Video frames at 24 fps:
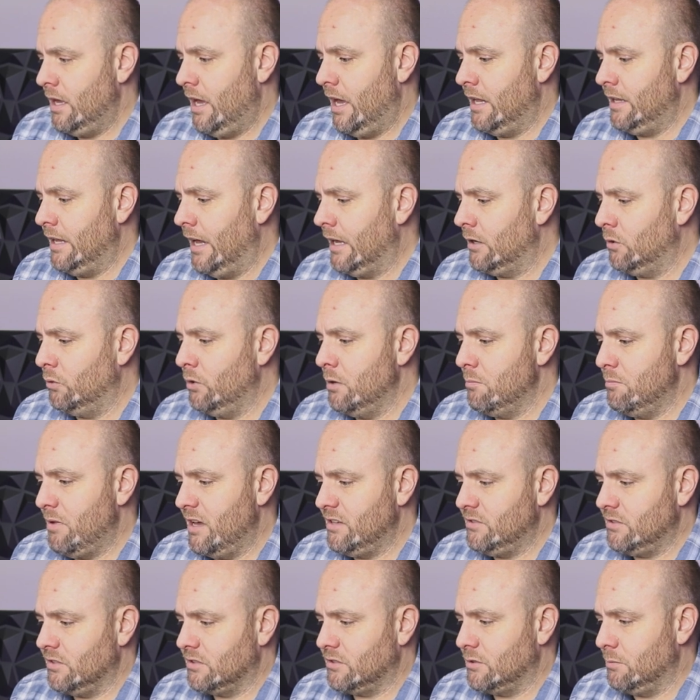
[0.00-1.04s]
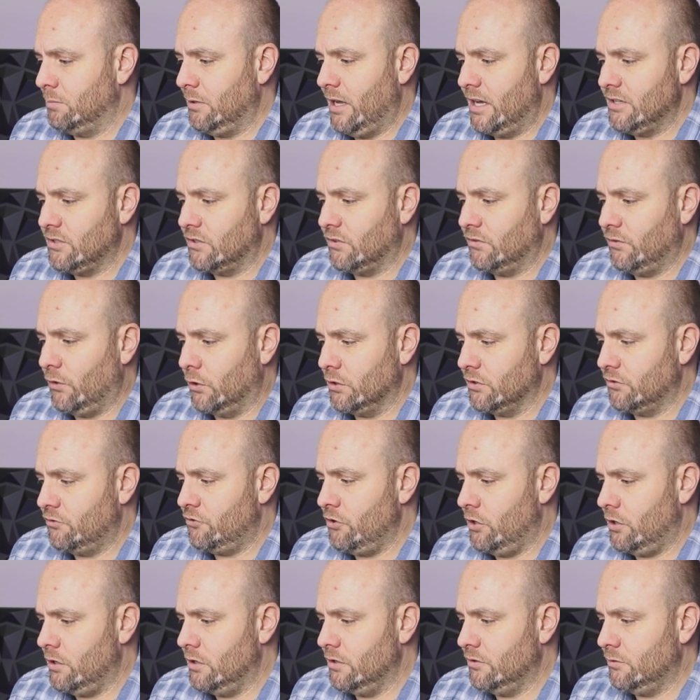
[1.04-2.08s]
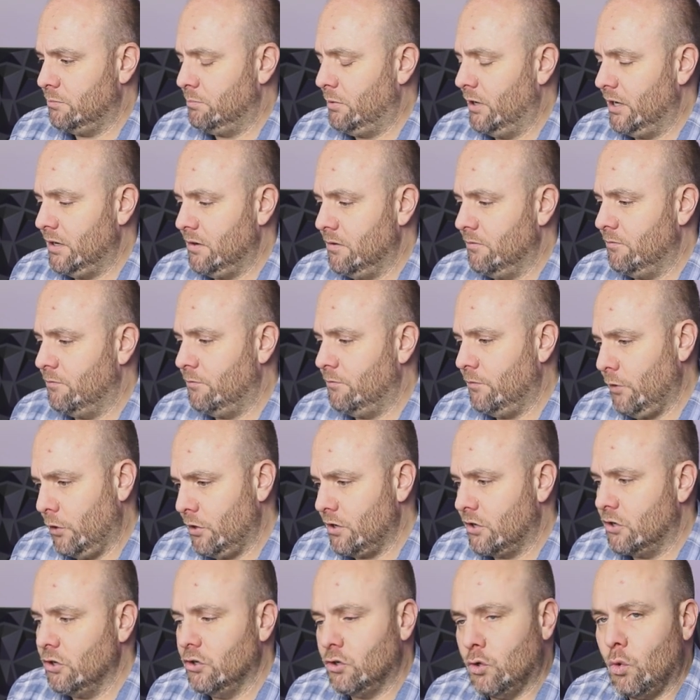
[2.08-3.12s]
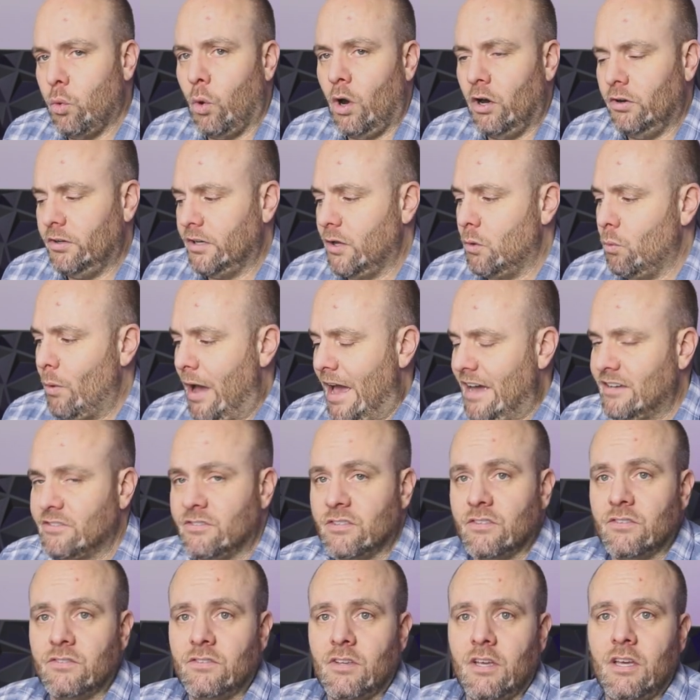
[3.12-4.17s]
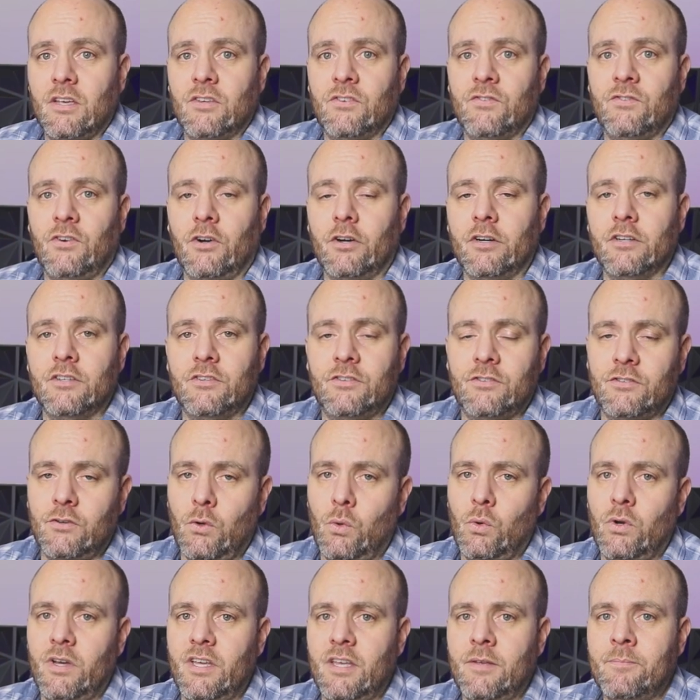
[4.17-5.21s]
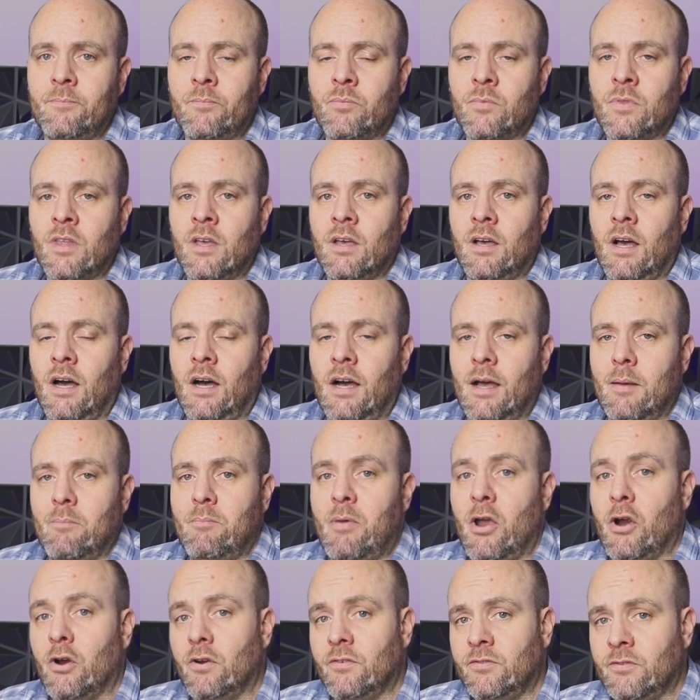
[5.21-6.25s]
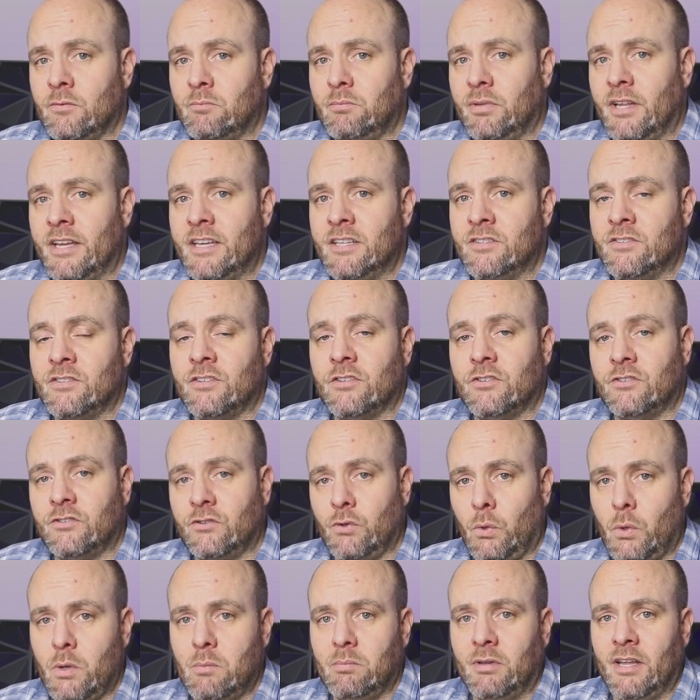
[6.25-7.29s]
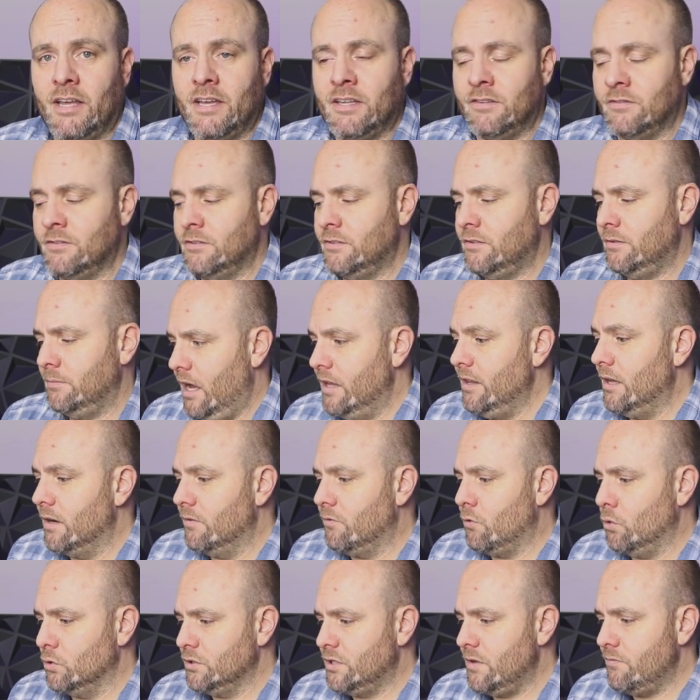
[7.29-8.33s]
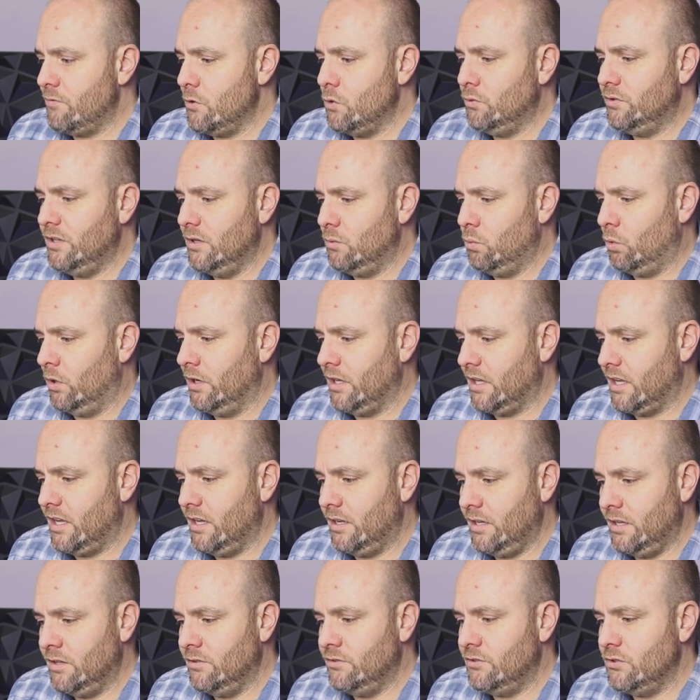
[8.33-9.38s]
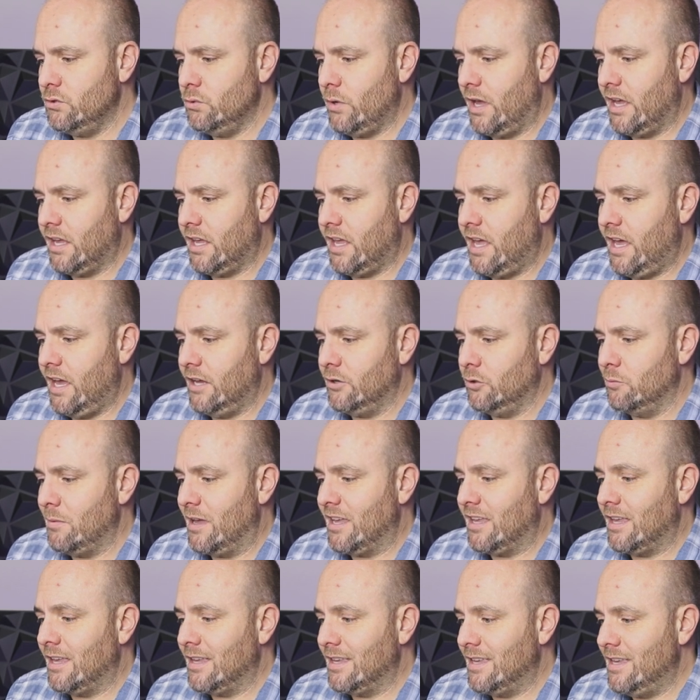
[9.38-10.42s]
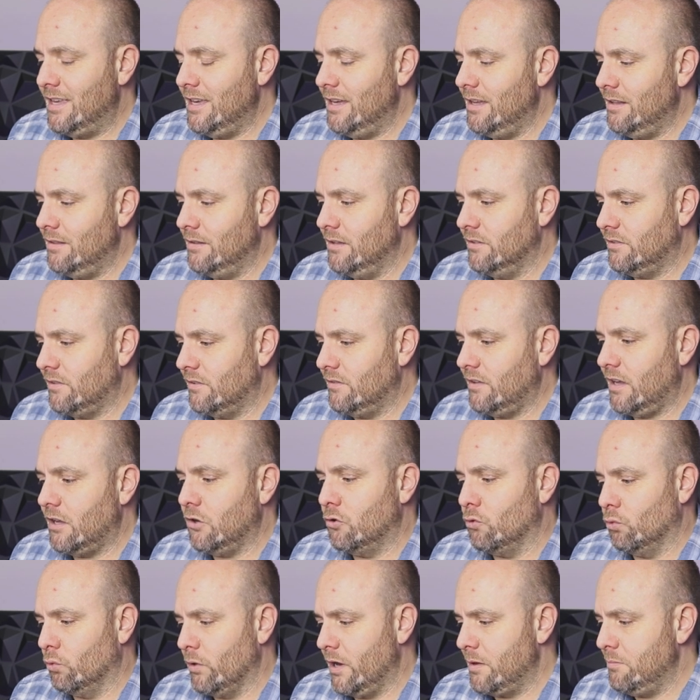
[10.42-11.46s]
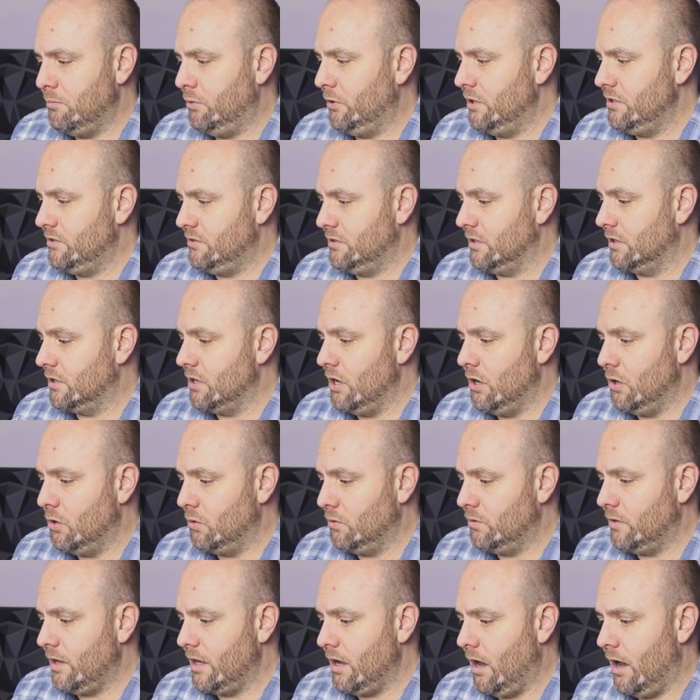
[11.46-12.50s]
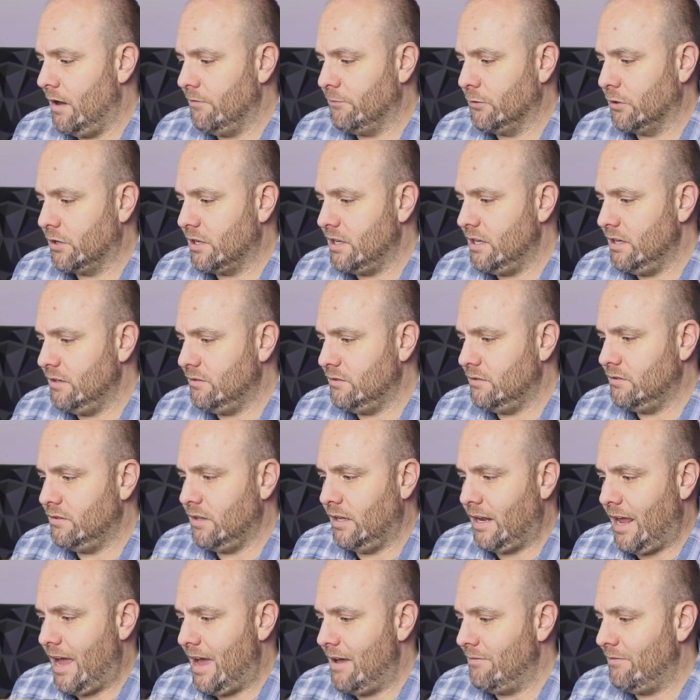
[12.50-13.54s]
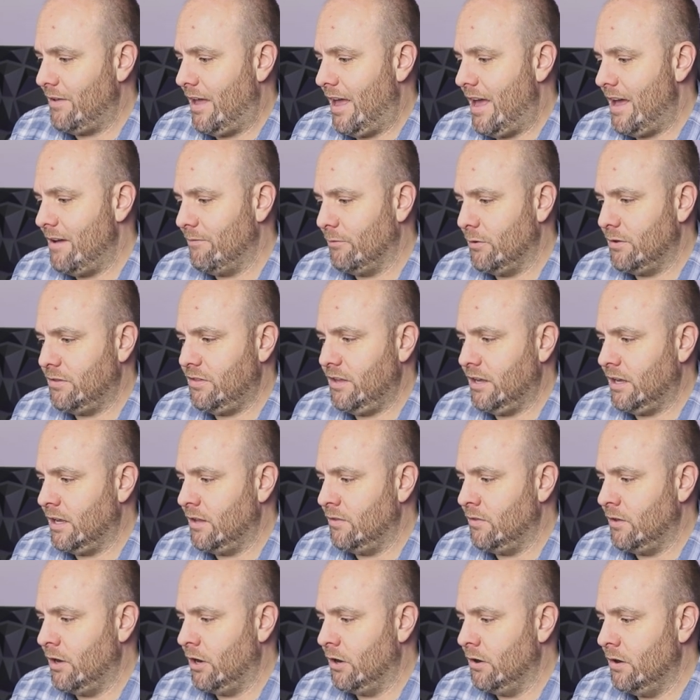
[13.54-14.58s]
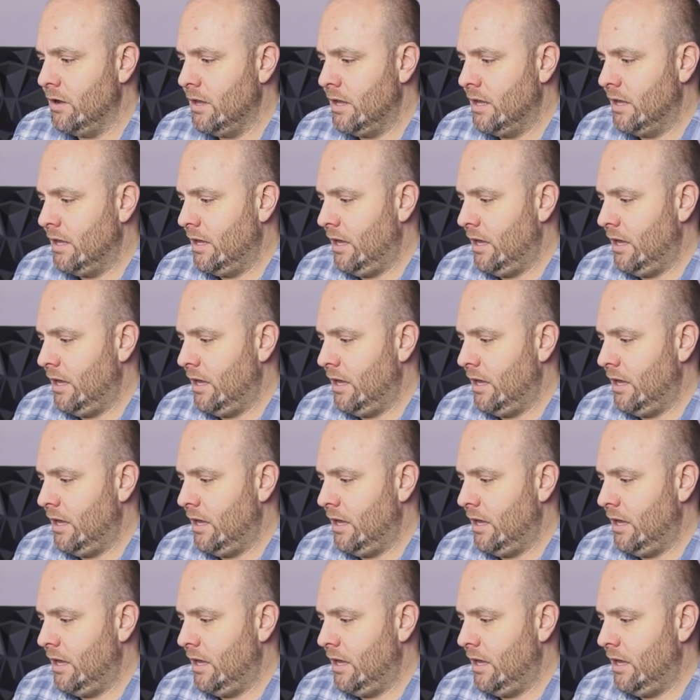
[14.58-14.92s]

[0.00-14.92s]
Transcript: And not only basic supplies as far as jars, but very good quality waxes as far as soy, uh, paraffin blends, soy blends. And then of course, if you did want to get into a candle making kit, this is a great place to go. They offer kits that have everything in there.